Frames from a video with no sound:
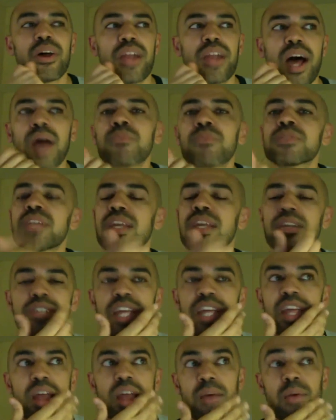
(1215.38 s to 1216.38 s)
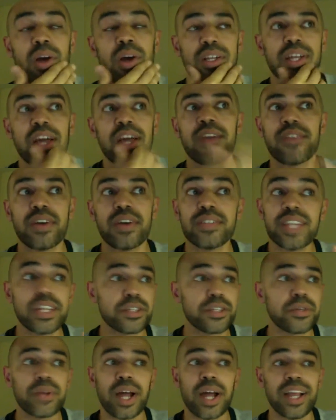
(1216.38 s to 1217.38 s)
Squad, I was entertained. I walked out of it. I
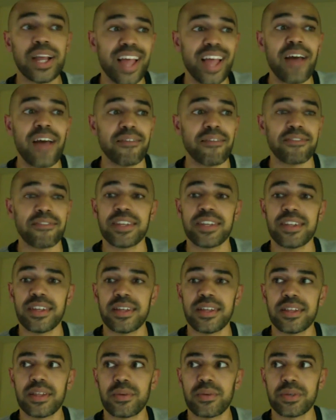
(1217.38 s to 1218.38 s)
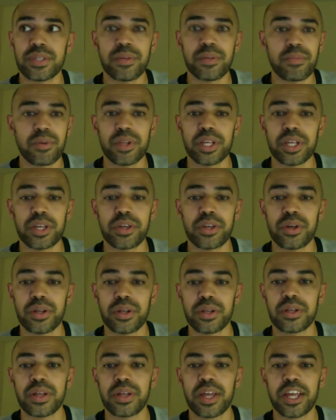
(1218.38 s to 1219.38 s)
was like, dude, I laughed. There were some really
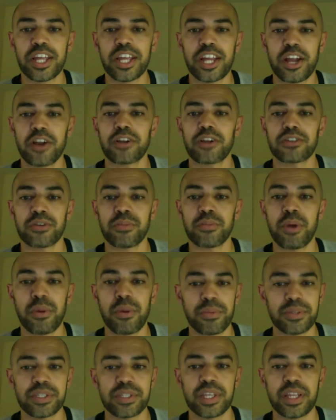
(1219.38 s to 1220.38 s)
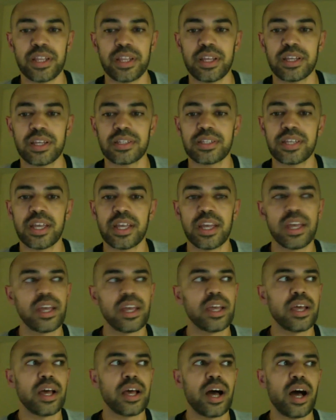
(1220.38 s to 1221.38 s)
good character moments in this.
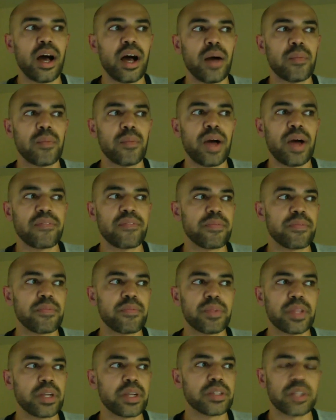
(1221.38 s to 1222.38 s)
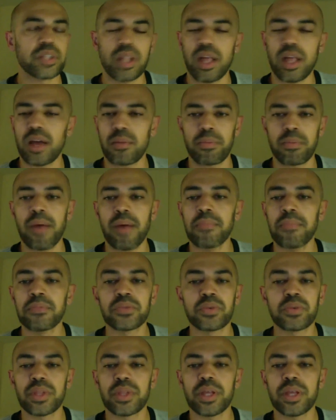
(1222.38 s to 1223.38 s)
There's a lot of
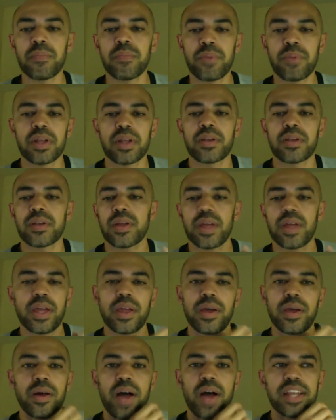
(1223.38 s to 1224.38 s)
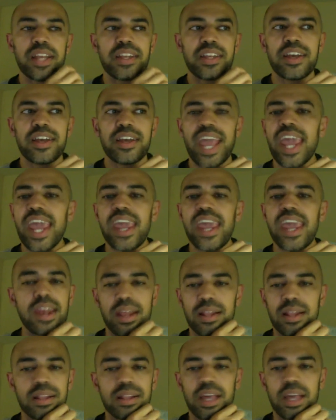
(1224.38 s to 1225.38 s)
problems with it, but I didn't hate
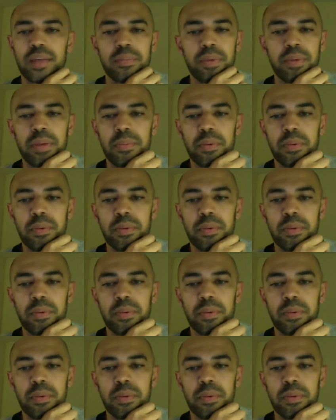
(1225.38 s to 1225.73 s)
it like